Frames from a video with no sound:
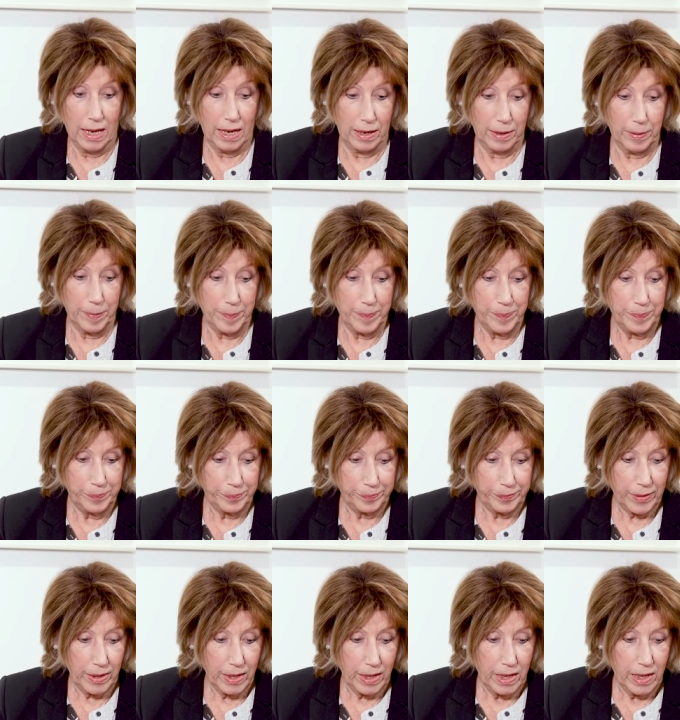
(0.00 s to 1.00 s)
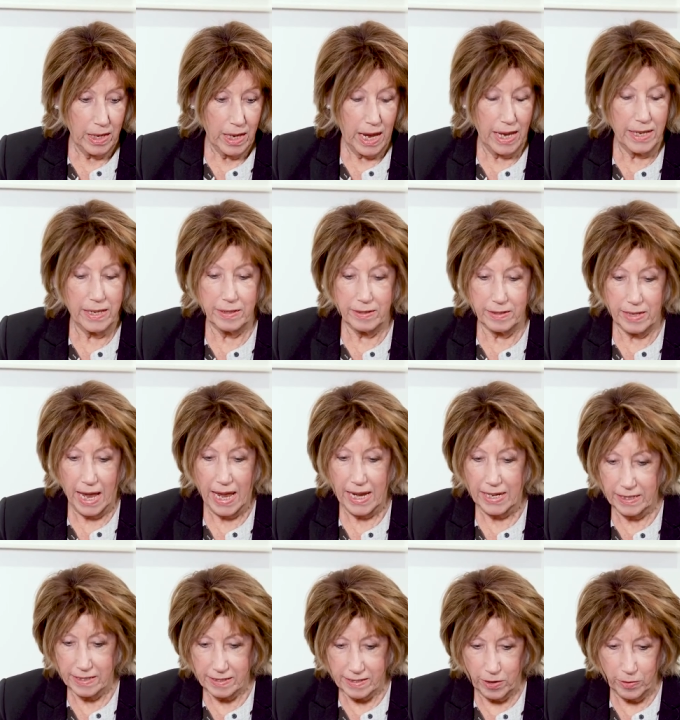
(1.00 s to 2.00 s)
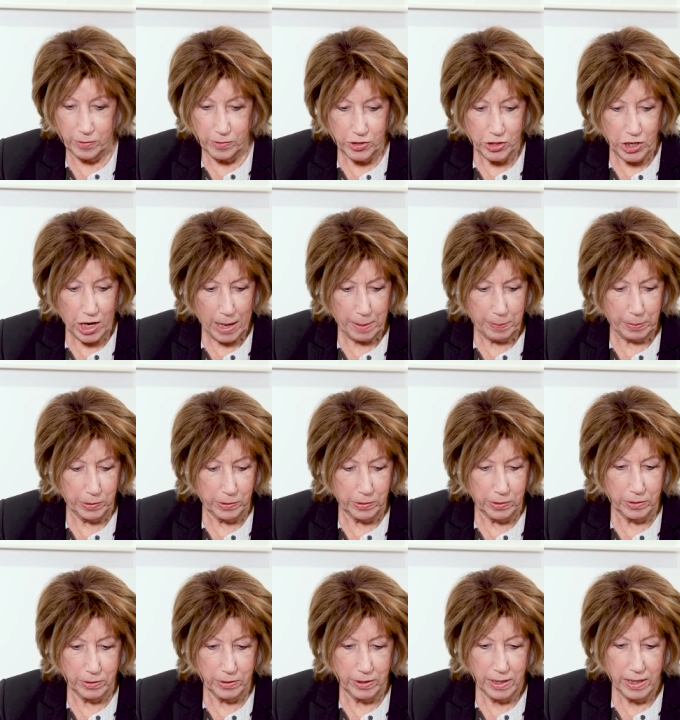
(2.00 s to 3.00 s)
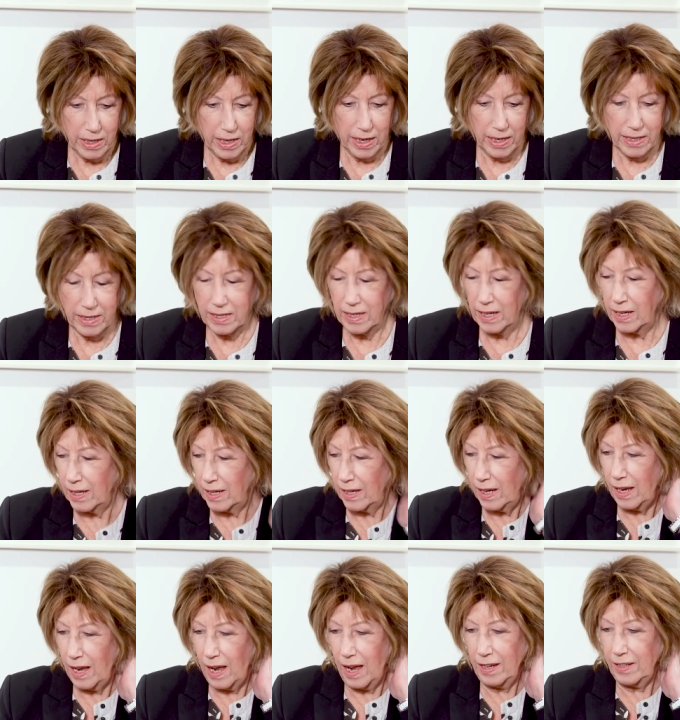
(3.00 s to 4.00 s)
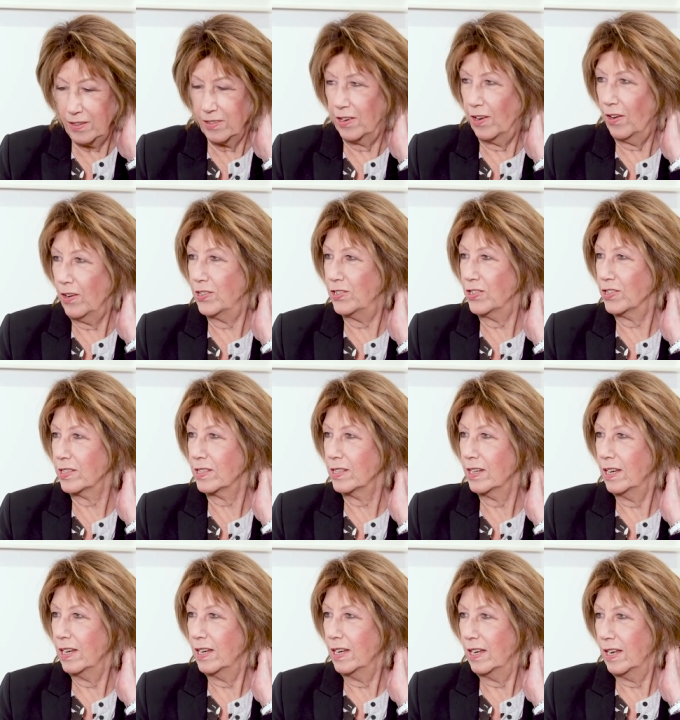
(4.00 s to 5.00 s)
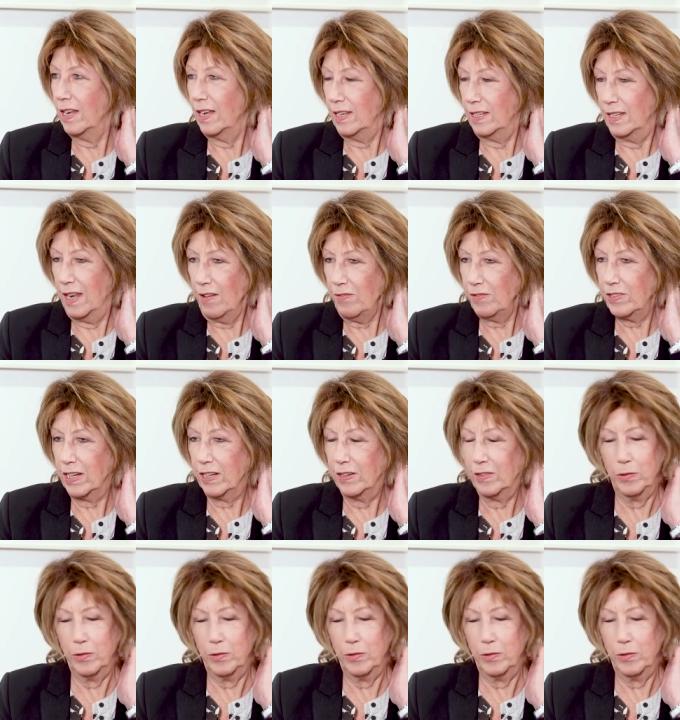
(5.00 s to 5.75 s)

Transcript: And it had its own chapel. And I don't know, I just loved it.